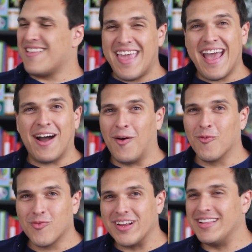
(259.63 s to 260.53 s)
yeah,
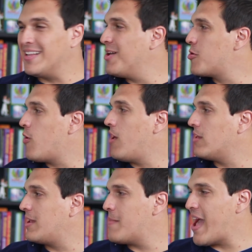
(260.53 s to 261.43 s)
really low
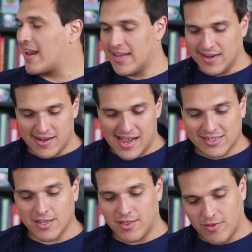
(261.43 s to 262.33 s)
quality magnet, not
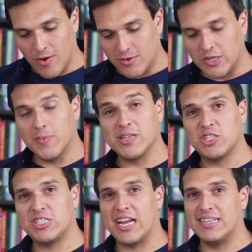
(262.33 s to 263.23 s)
to throw too much
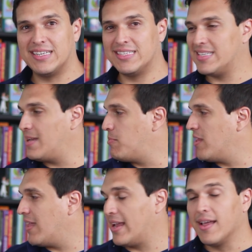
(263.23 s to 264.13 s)
shade Disney,
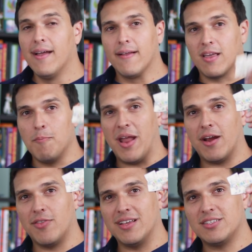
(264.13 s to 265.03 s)
but like
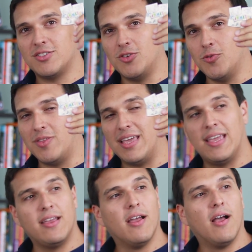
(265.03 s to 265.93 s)
compare this to
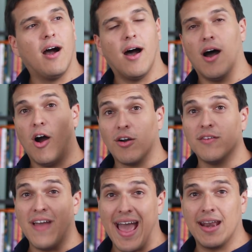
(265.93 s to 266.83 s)
the uh, Art
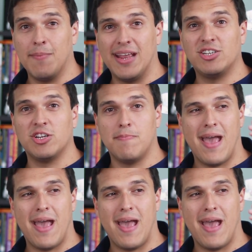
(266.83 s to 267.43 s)
of Animation